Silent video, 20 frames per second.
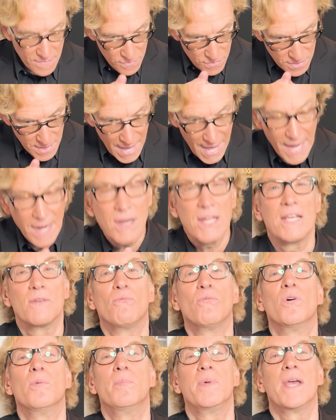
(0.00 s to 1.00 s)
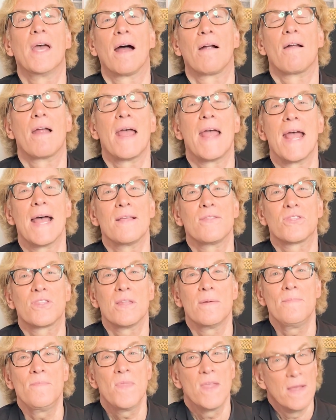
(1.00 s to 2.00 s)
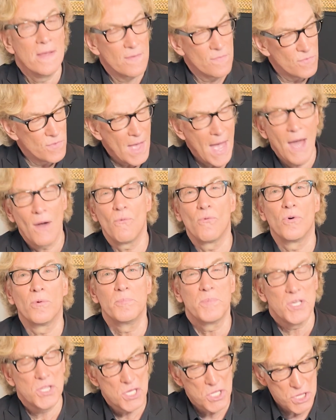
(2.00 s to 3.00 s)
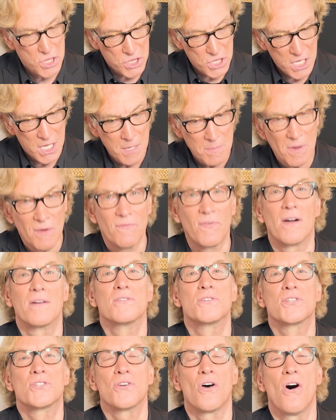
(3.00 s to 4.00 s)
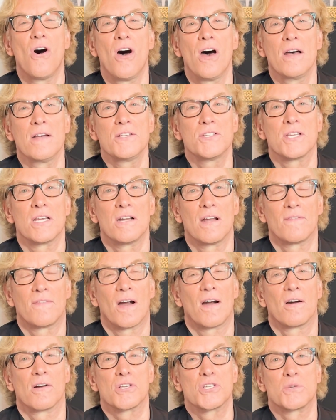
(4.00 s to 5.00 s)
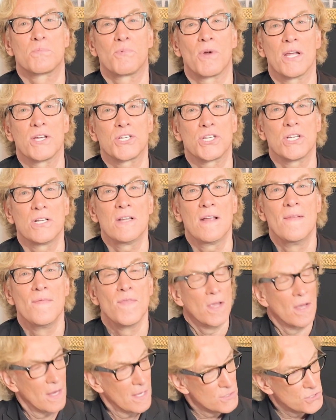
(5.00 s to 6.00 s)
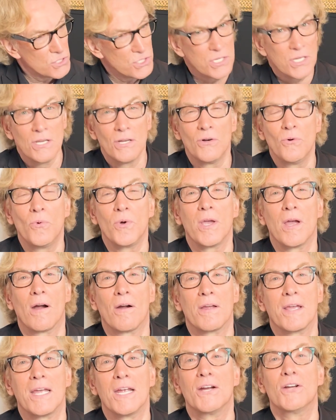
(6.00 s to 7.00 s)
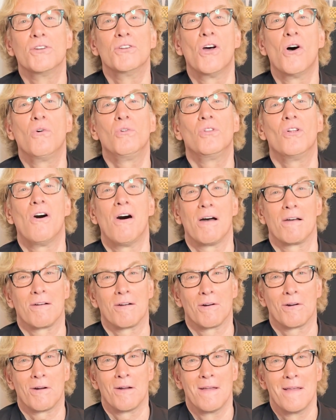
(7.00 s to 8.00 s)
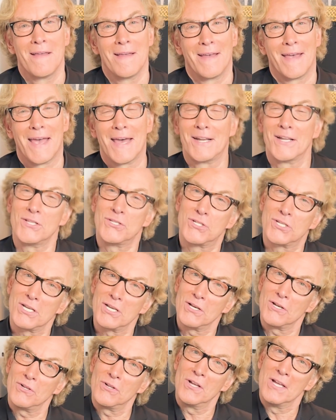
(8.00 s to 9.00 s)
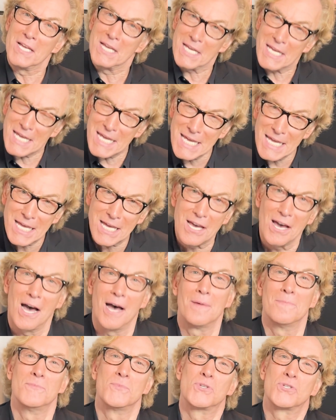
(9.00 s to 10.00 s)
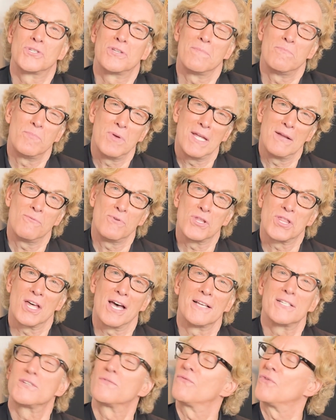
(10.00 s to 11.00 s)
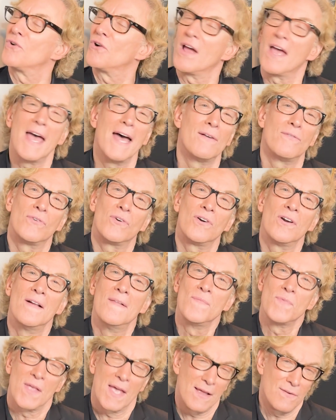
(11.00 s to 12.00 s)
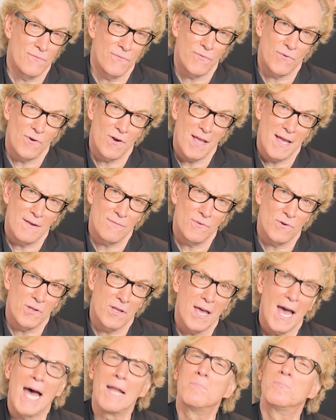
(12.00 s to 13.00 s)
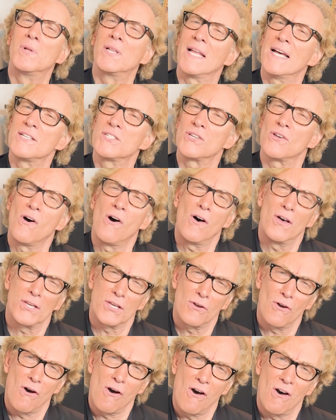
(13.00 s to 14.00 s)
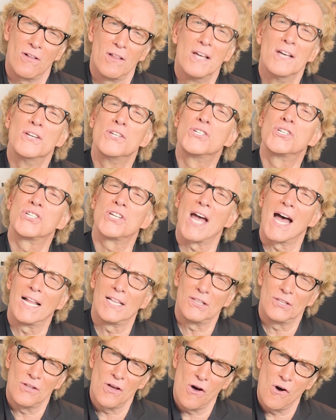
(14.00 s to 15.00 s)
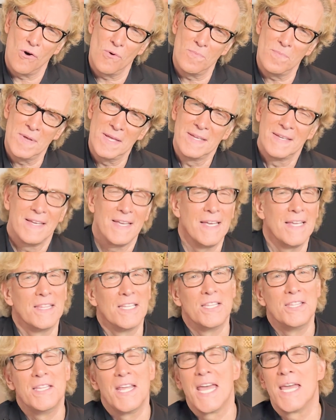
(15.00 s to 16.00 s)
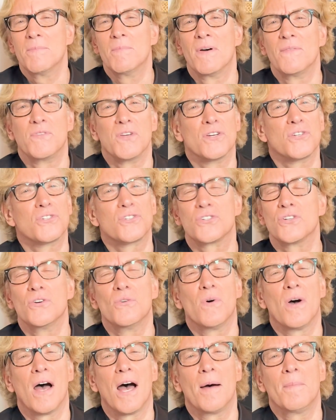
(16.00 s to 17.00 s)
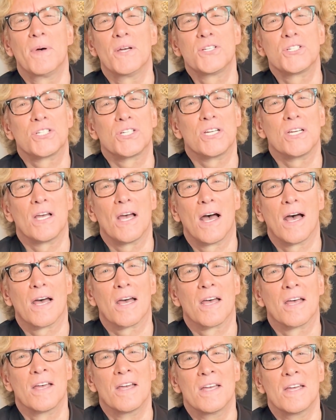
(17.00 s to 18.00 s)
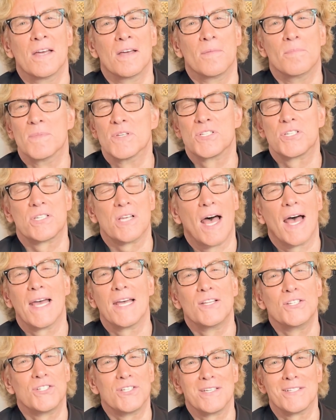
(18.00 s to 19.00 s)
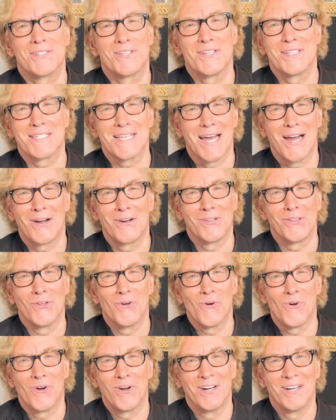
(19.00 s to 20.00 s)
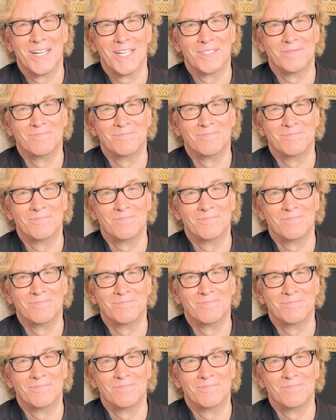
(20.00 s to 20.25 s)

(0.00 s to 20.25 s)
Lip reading: That will be our anthem. That will be the theme of our songs and of our expression until we are here no longer, and until he comes to be with us forever and forever. God bless all y'all. Shalom in the name of Yeshua HaMashiach, Messiah Jesus our Lord.